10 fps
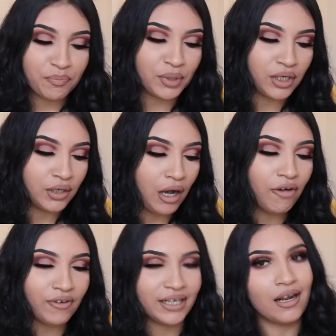But
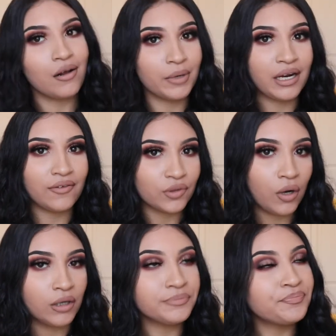I'll find out. I'm gonna have to
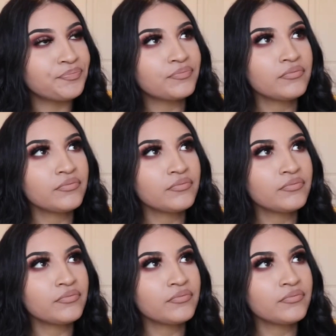call.